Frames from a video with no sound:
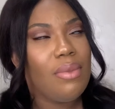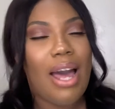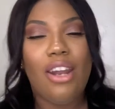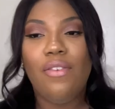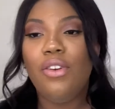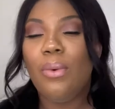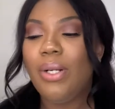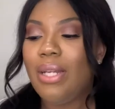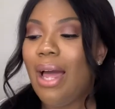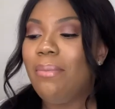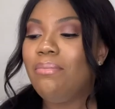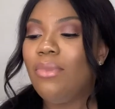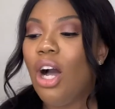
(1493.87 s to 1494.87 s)
I don't know, what,
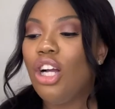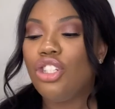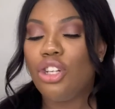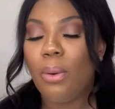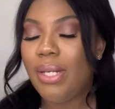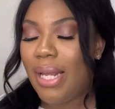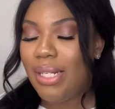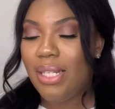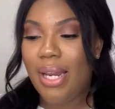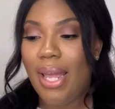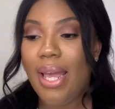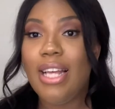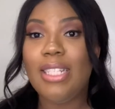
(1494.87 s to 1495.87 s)
I'm not sure what day
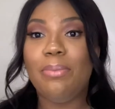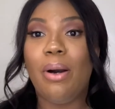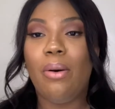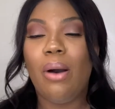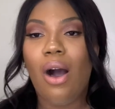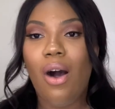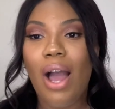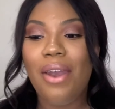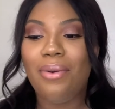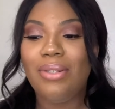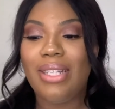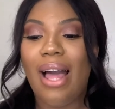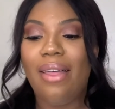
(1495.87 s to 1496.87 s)
today is, but all I
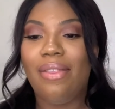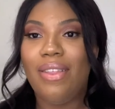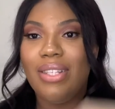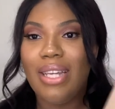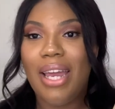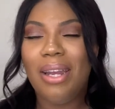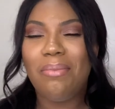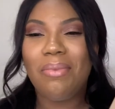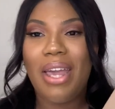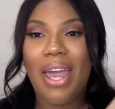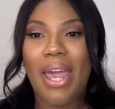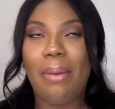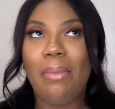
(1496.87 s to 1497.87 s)
know is that this item
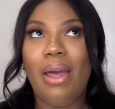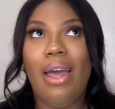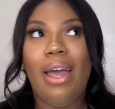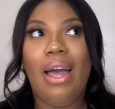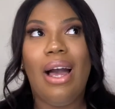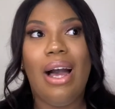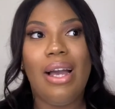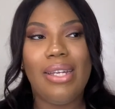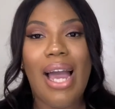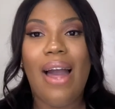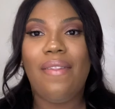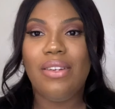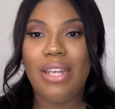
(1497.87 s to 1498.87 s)
came,
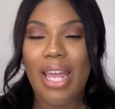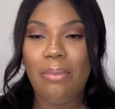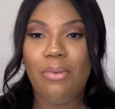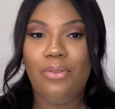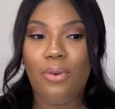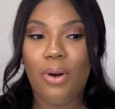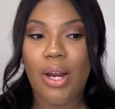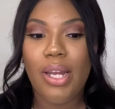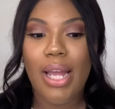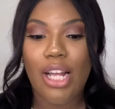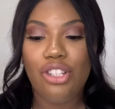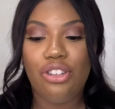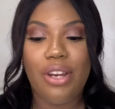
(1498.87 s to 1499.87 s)
yeah, the day before
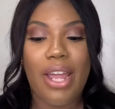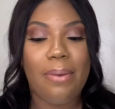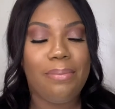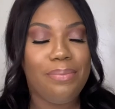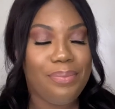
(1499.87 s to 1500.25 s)
yesterday.